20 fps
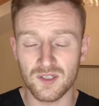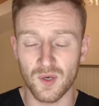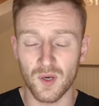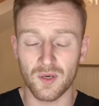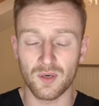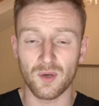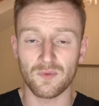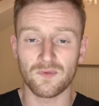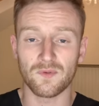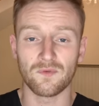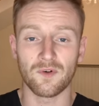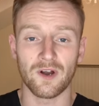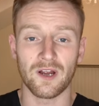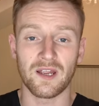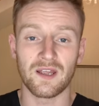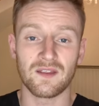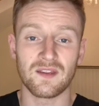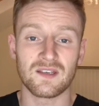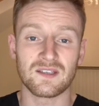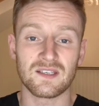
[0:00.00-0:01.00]
So I'd often
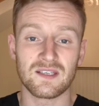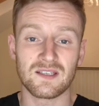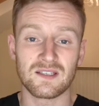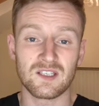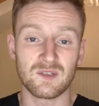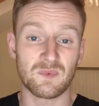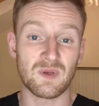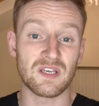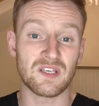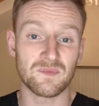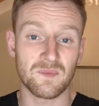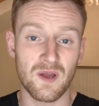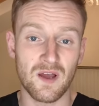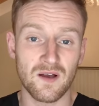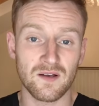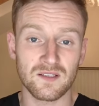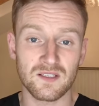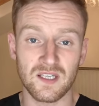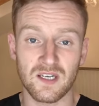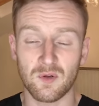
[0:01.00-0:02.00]
write this in speech
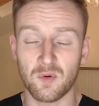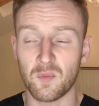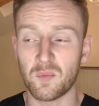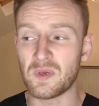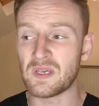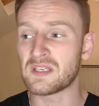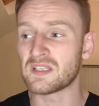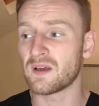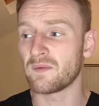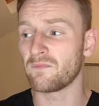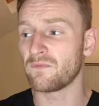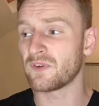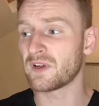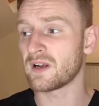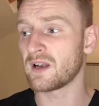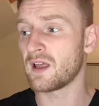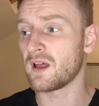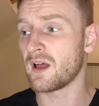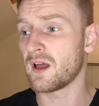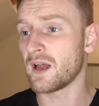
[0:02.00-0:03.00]
marks, and it would be
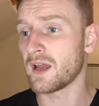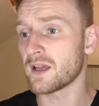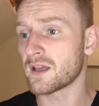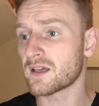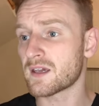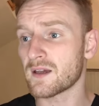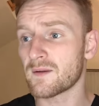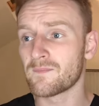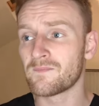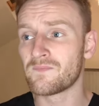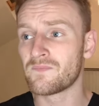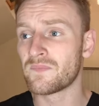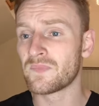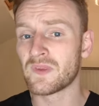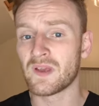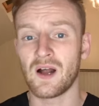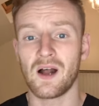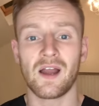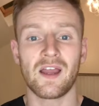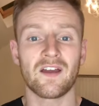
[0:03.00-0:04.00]
something like,
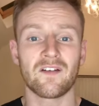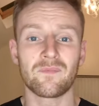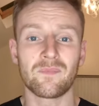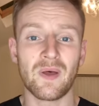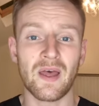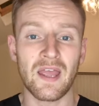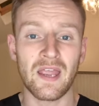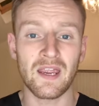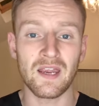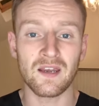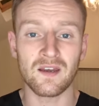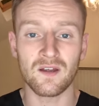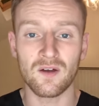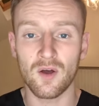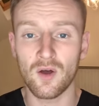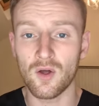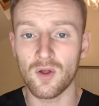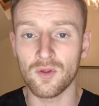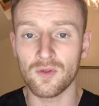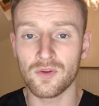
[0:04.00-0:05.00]
I have pain
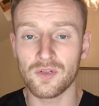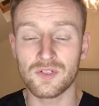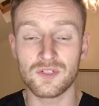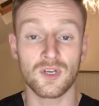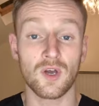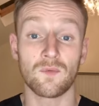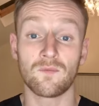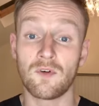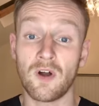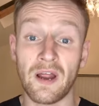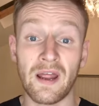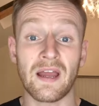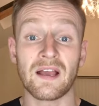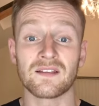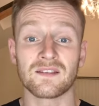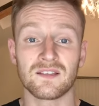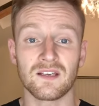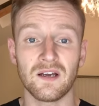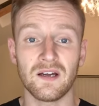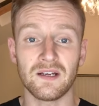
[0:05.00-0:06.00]
on the top right
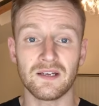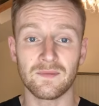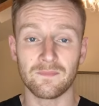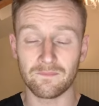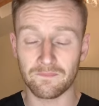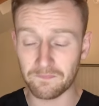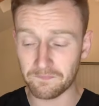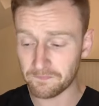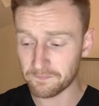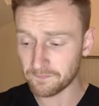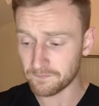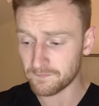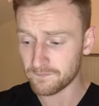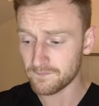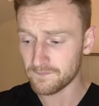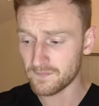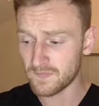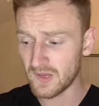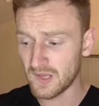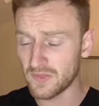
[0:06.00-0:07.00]
hand side
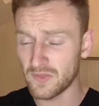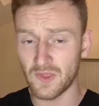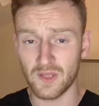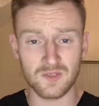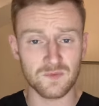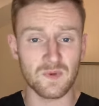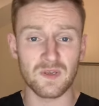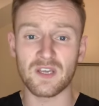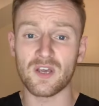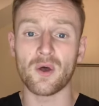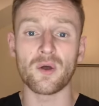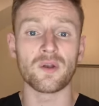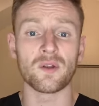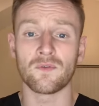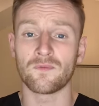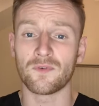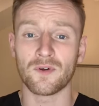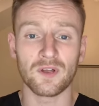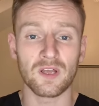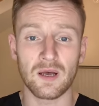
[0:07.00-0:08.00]
that's been going
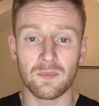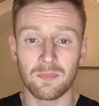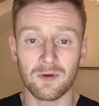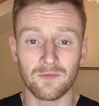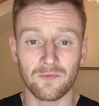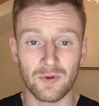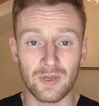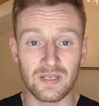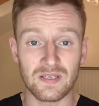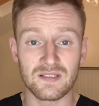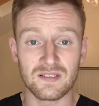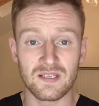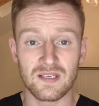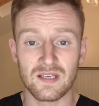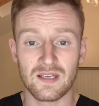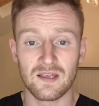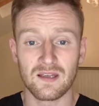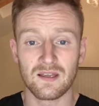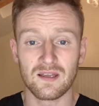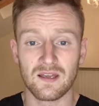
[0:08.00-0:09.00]
on for a couple of weeks.
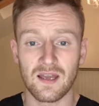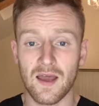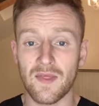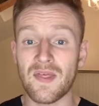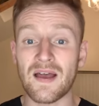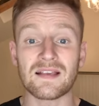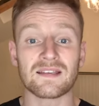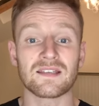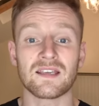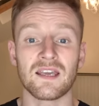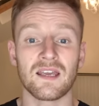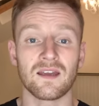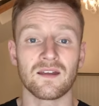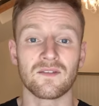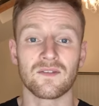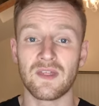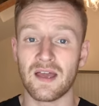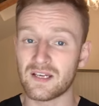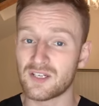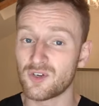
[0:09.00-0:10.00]
And that's
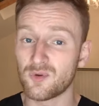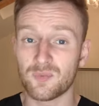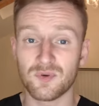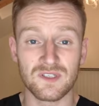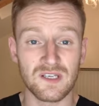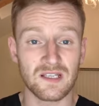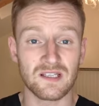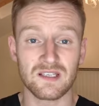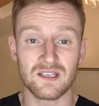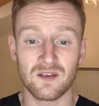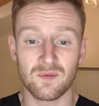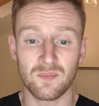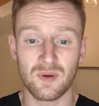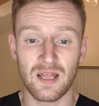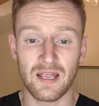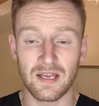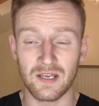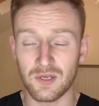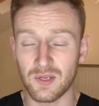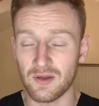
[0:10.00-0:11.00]
it. That's your presenting
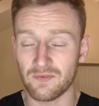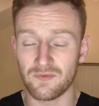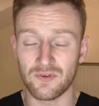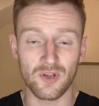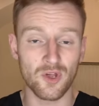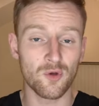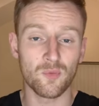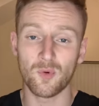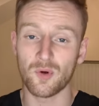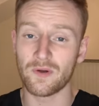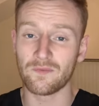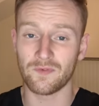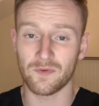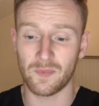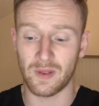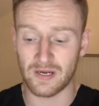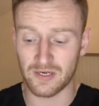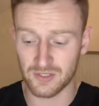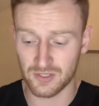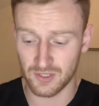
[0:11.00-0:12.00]
complaint. You have no more
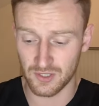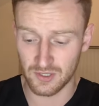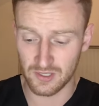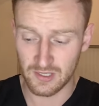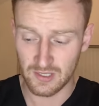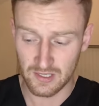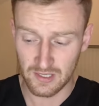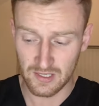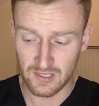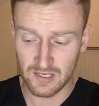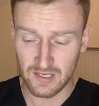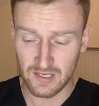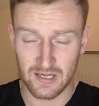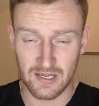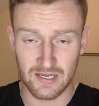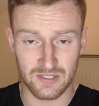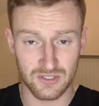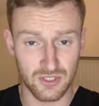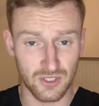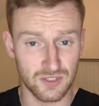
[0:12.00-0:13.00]
information.
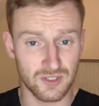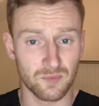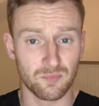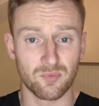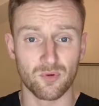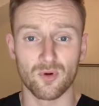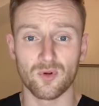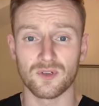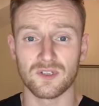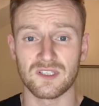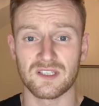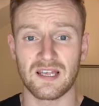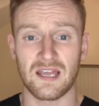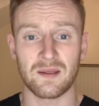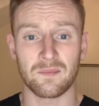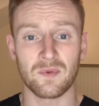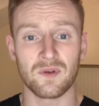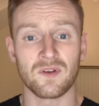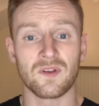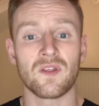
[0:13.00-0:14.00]
It's just a broad
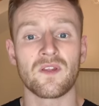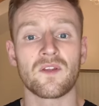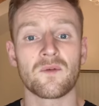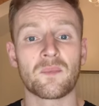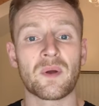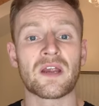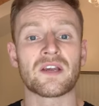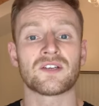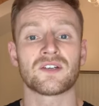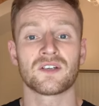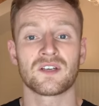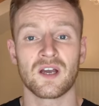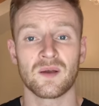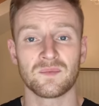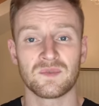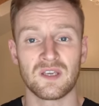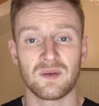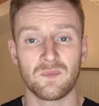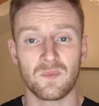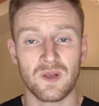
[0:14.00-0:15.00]
statement that the patient
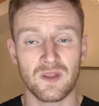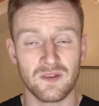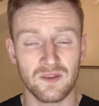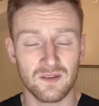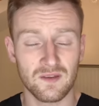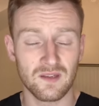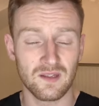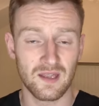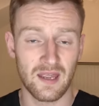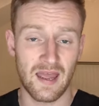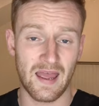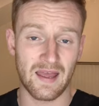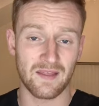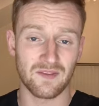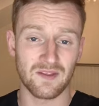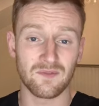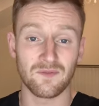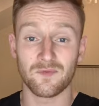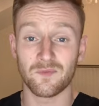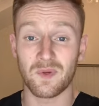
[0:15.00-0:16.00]
comes in with
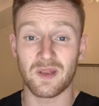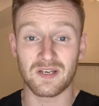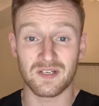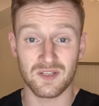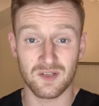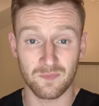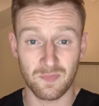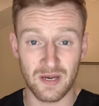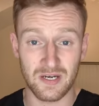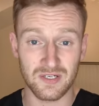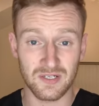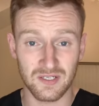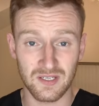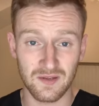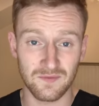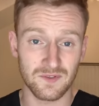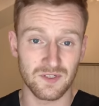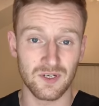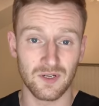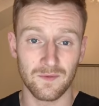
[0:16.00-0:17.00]
and the information the patient
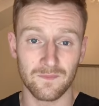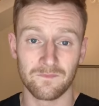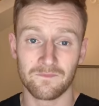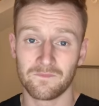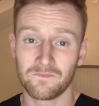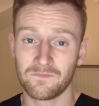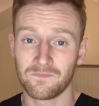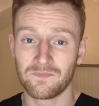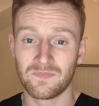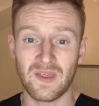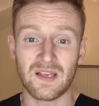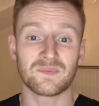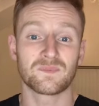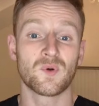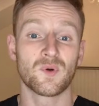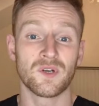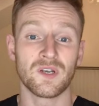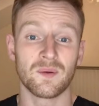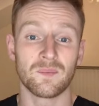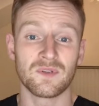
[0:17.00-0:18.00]
gives you. That's
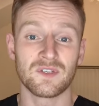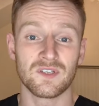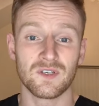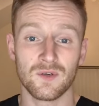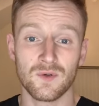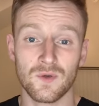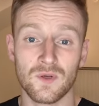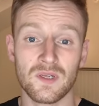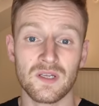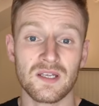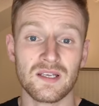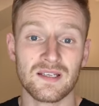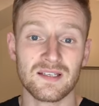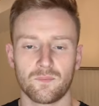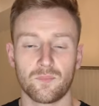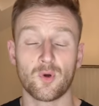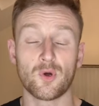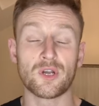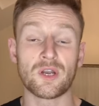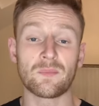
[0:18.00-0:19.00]
point number two.
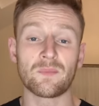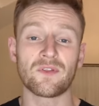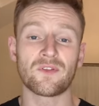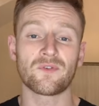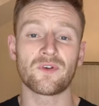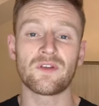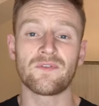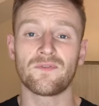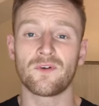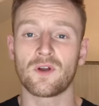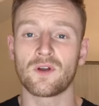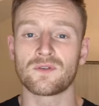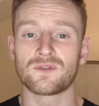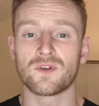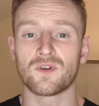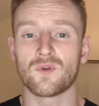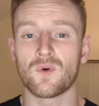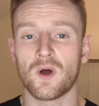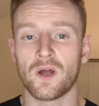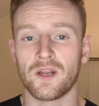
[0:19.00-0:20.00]
Point number three
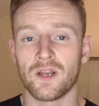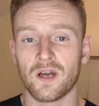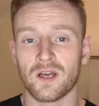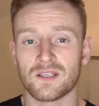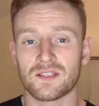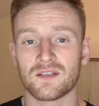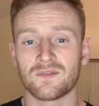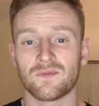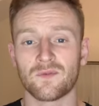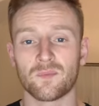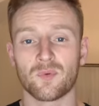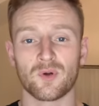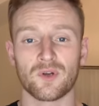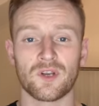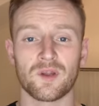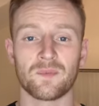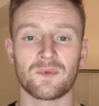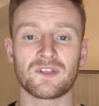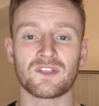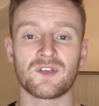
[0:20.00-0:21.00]
follows on quite nicely from
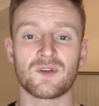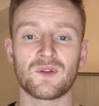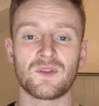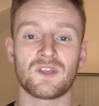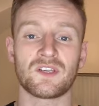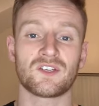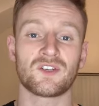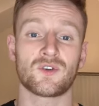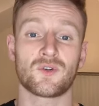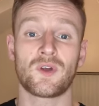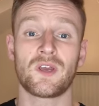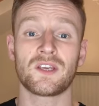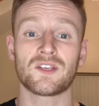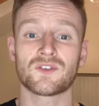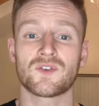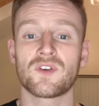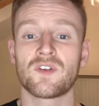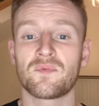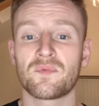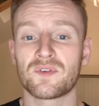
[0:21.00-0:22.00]
point number two, and this is your
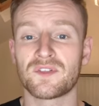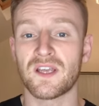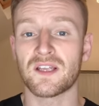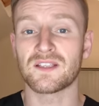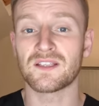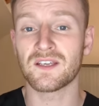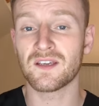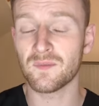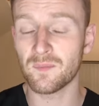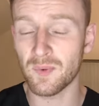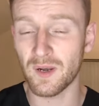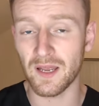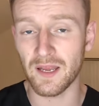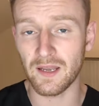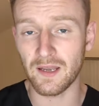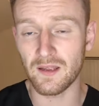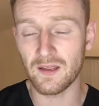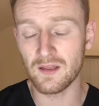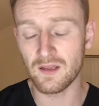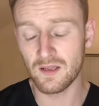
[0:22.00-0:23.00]
history of presenting
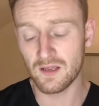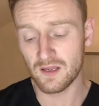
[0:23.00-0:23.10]
complaint.